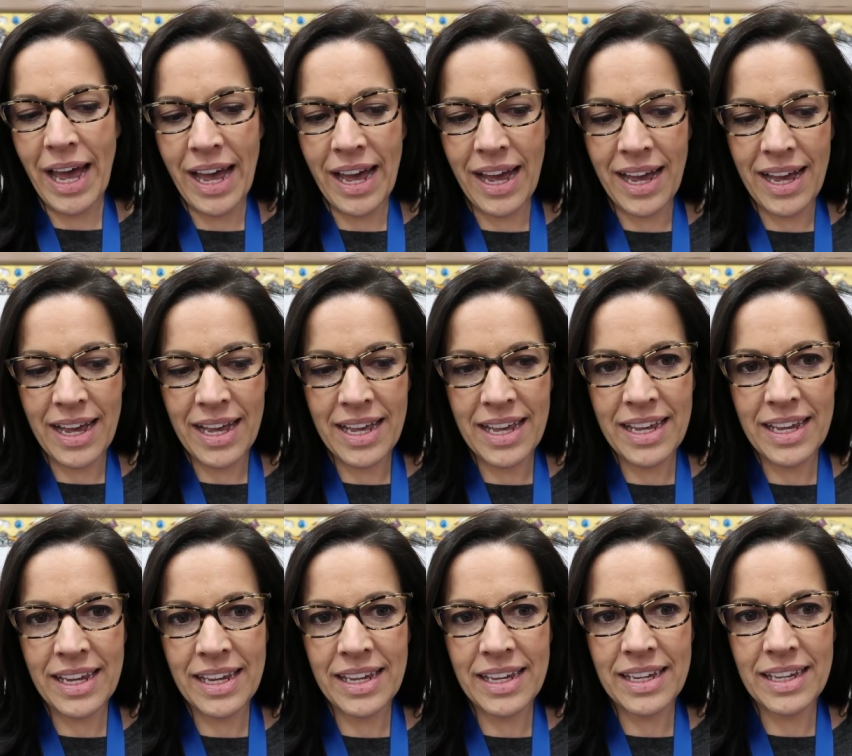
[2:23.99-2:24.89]

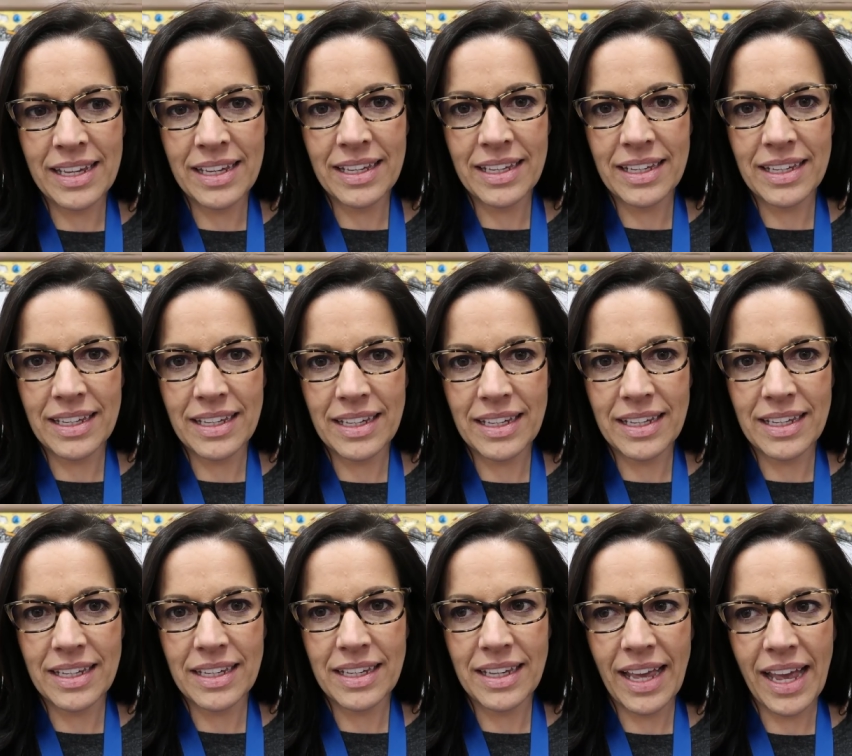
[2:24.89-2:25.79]
I
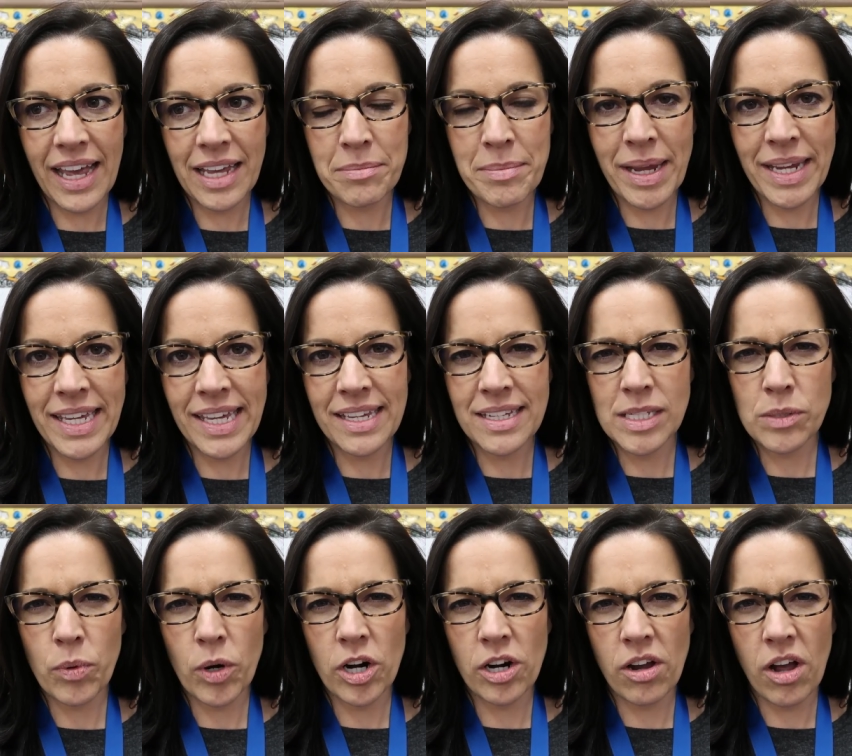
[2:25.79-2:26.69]
had my kids
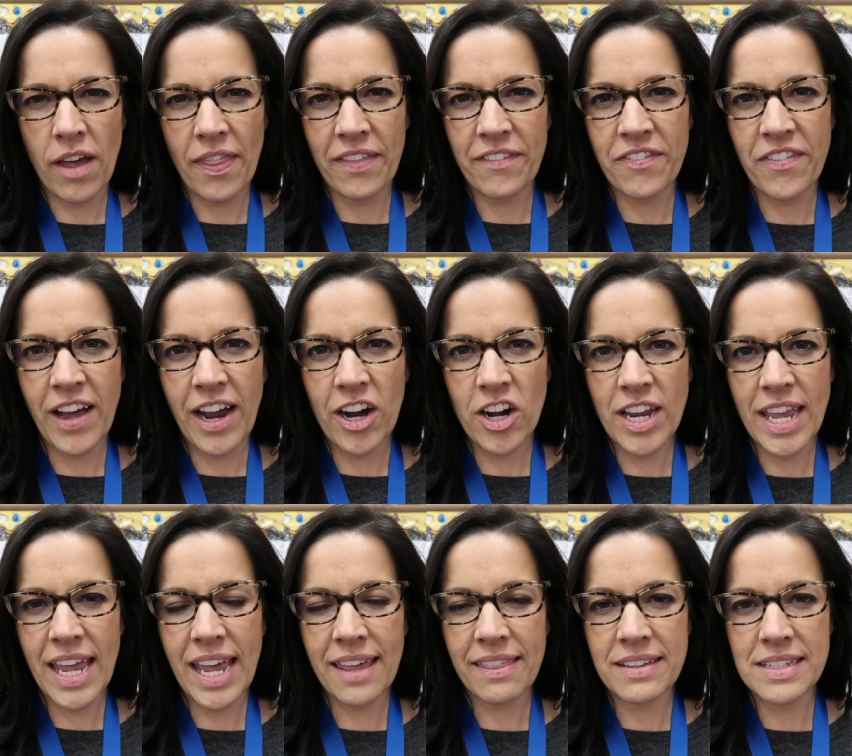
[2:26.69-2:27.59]
work on the fire
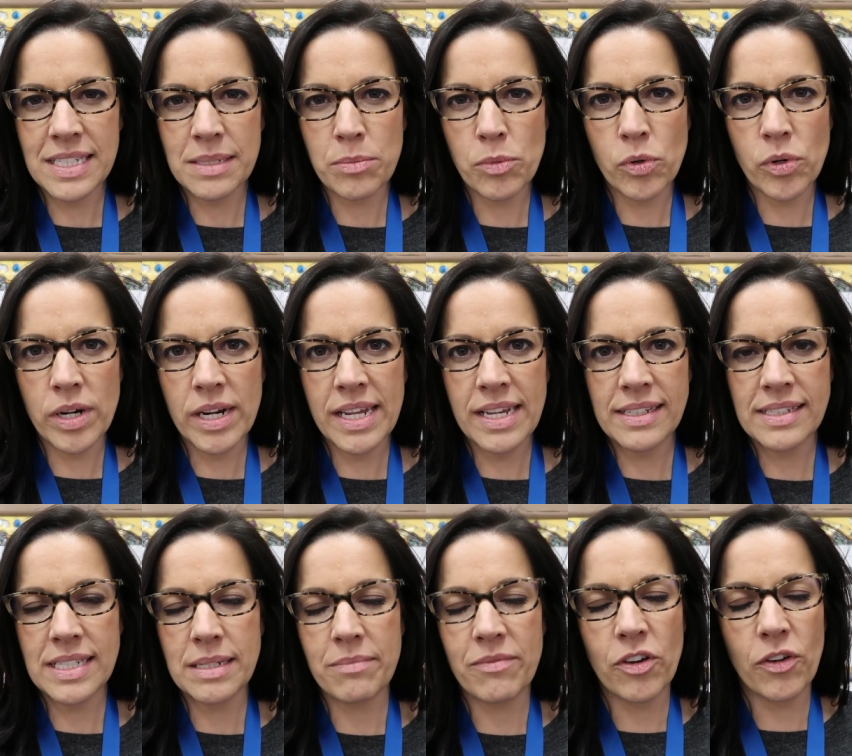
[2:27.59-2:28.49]
cat this morning,
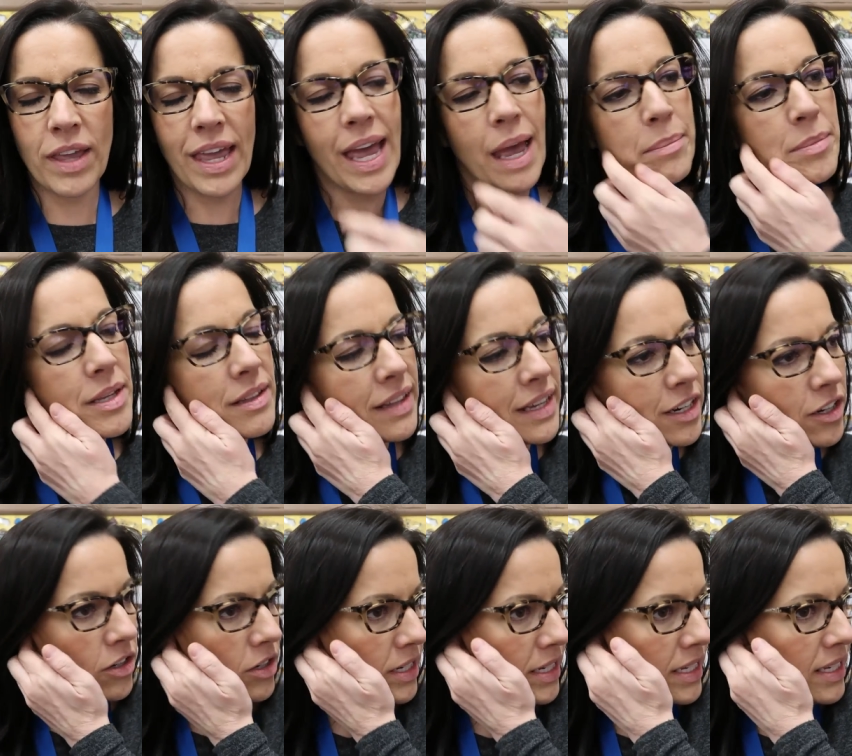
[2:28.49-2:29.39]
some
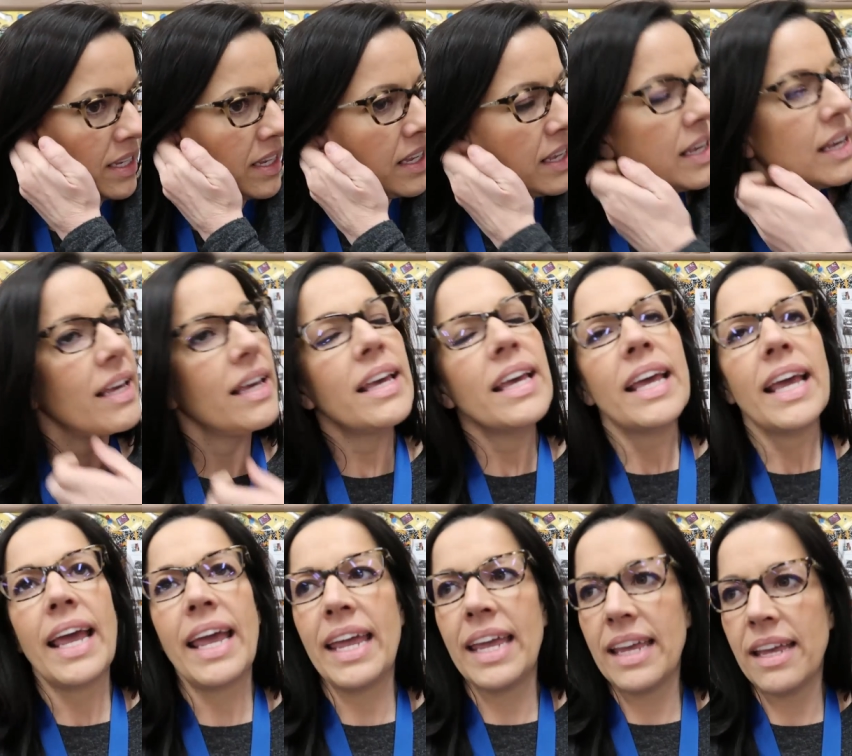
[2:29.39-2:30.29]
vocabulary
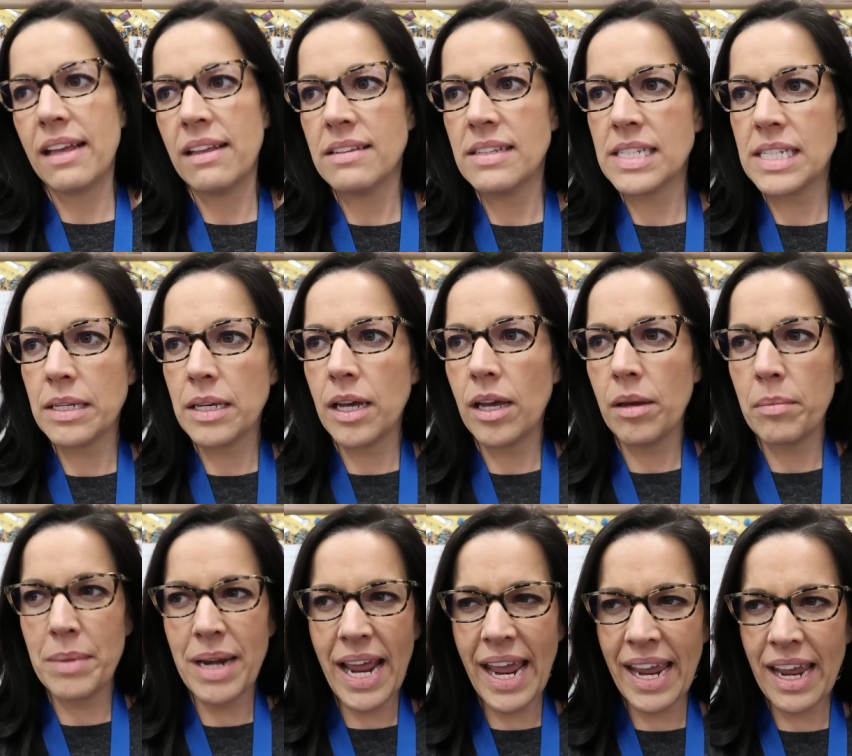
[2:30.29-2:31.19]
and
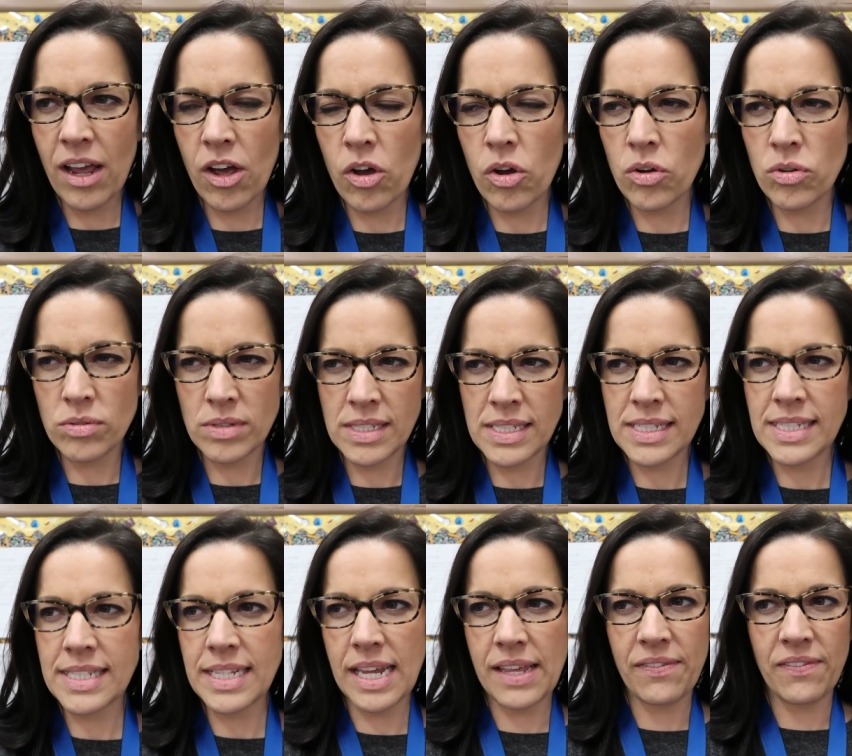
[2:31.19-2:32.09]
some
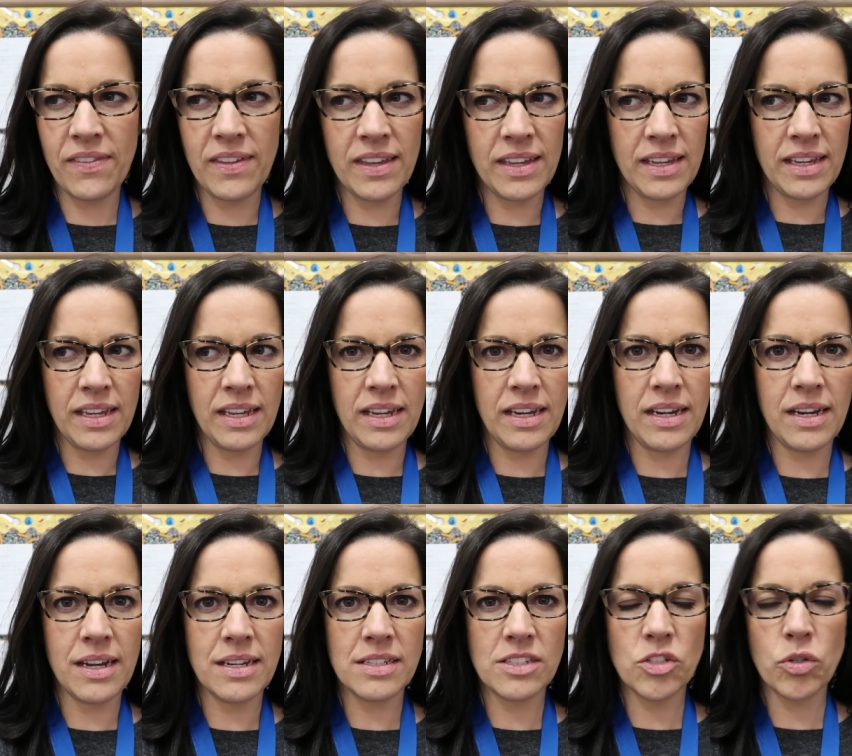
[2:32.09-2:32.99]
nouns and
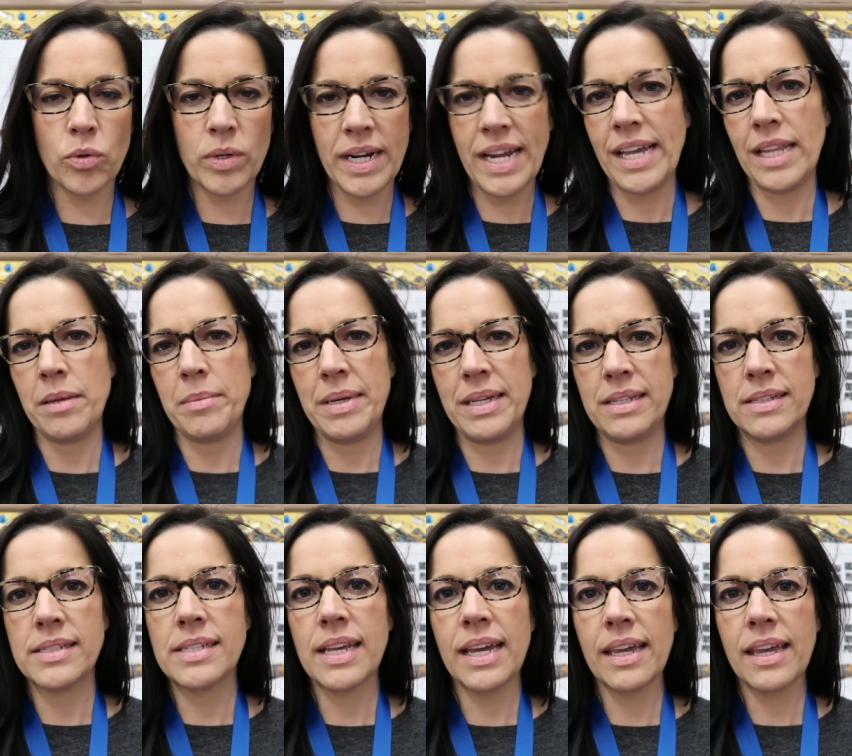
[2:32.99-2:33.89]
then story
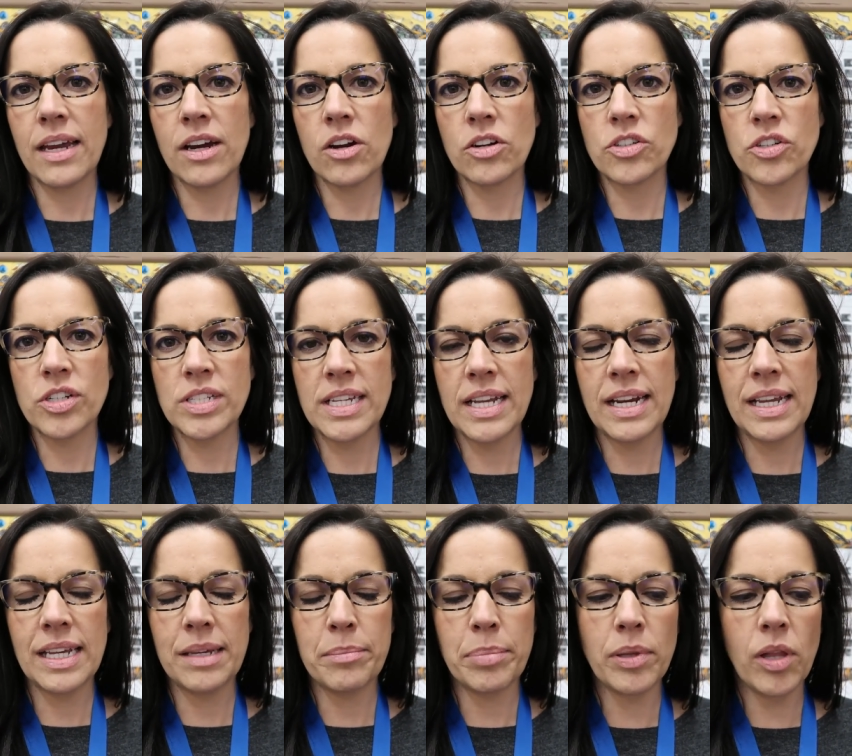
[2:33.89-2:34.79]
elements like character
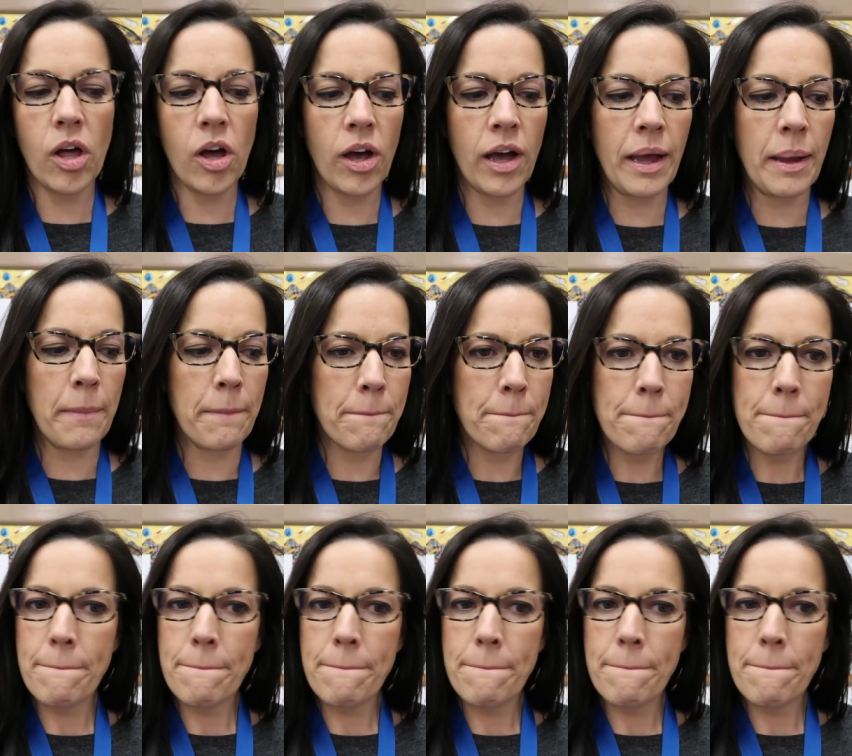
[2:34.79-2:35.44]
setting and plot.